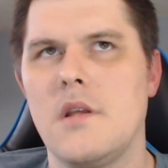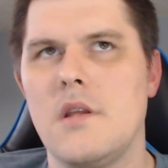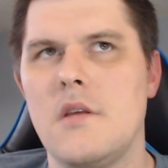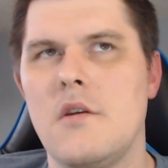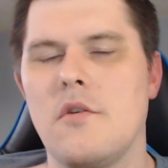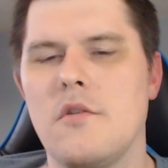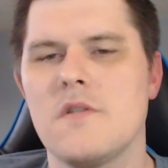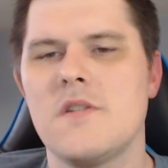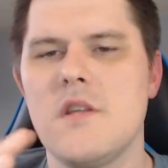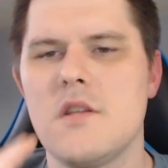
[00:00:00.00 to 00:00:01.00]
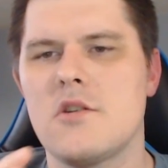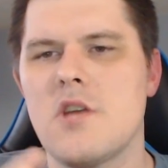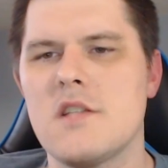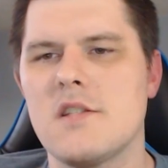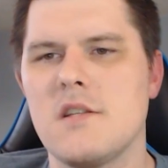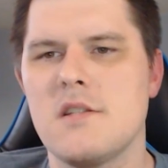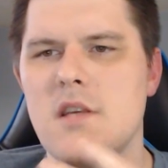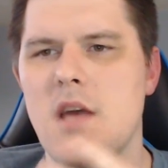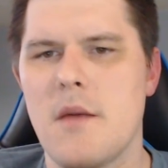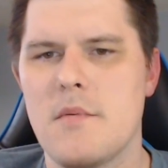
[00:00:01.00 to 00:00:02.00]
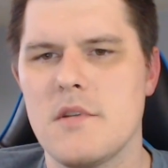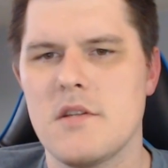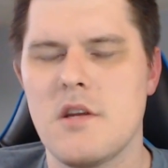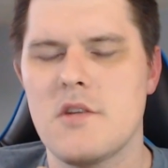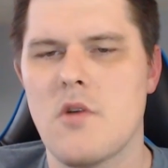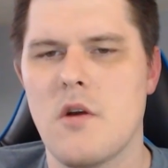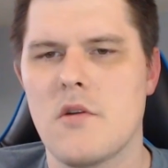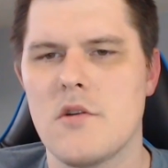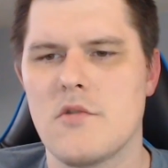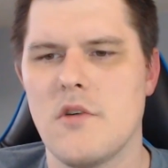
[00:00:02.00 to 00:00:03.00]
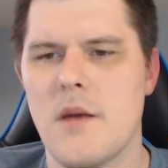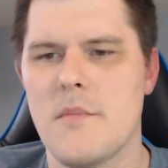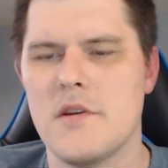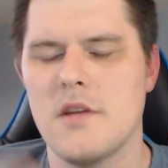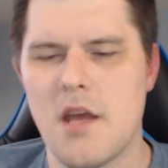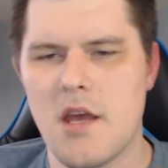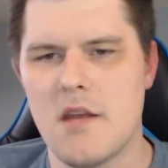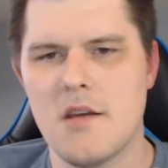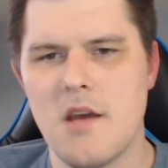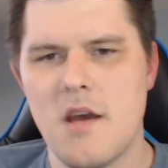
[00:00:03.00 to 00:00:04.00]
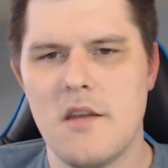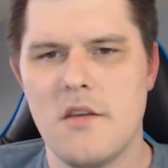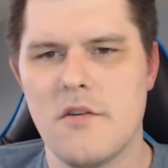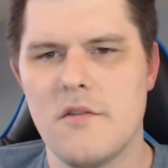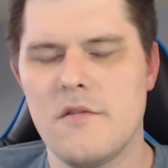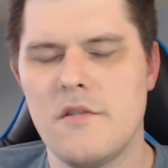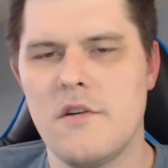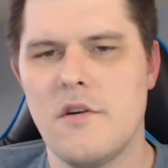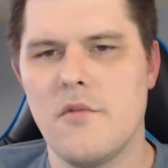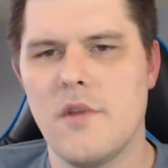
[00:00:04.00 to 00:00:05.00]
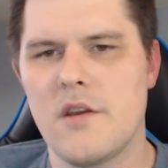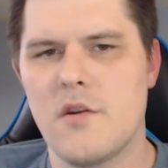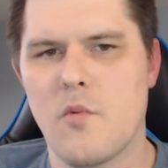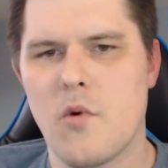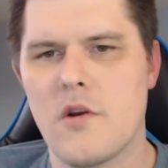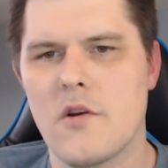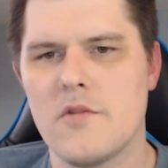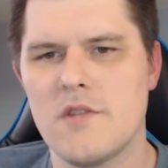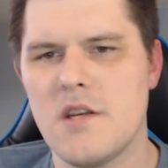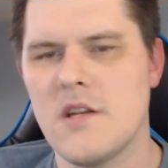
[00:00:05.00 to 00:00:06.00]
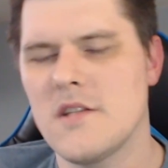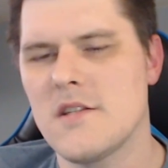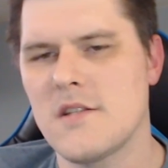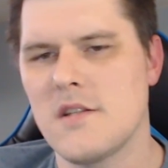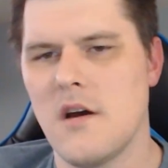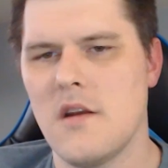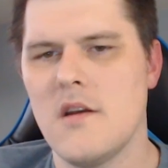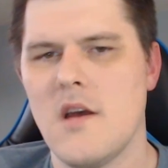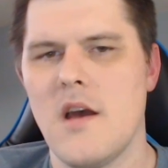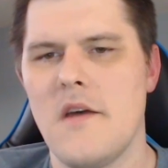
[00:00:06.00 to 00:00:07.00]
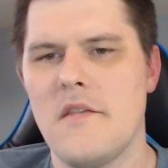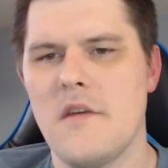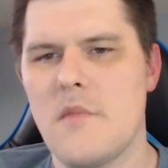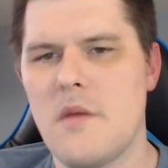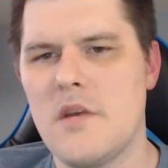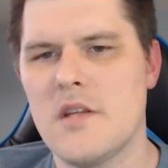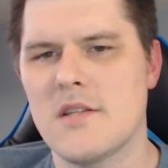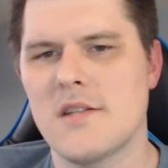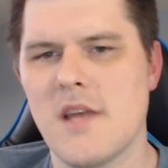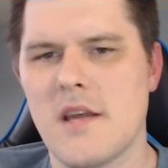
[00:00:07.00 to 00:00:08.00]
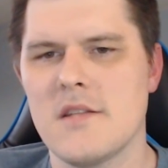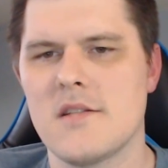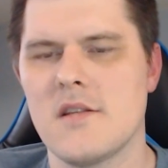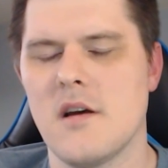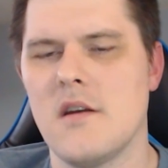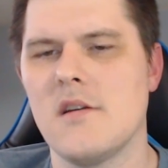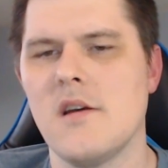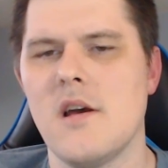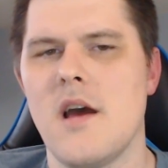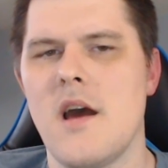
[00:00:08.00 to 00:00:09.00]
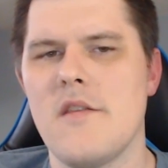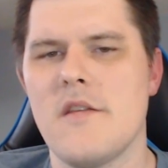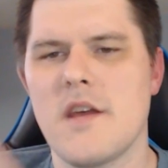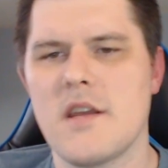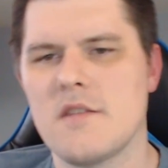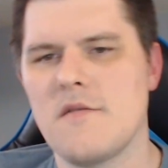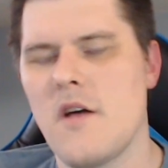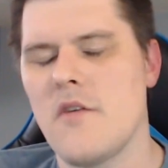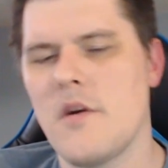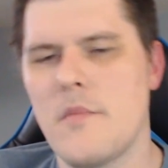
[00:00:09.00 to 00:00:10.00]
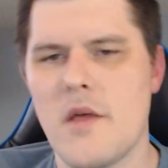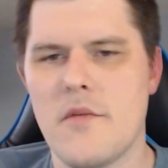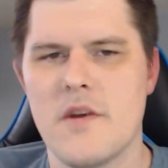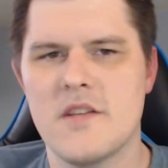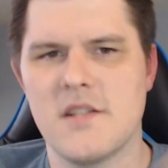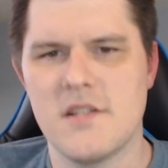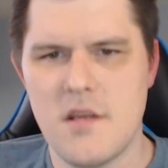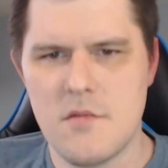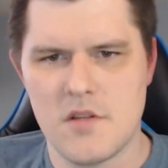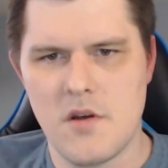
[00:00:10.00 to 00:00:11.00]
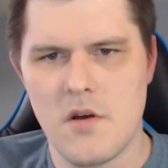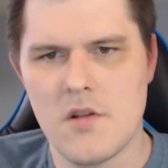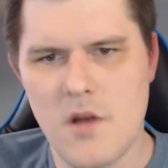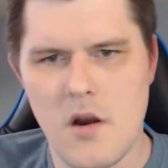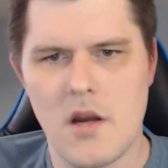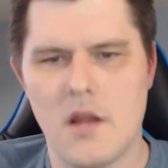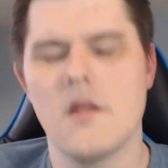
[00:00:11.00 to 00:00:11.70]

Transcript: know, you'll see the chain CC happen, the chain crowd control happen, and you'll, you know, like your warrior goes in and hits a stun, and then maybe hits a second stun, and then that gets followed up by the rest of the team just all targeting that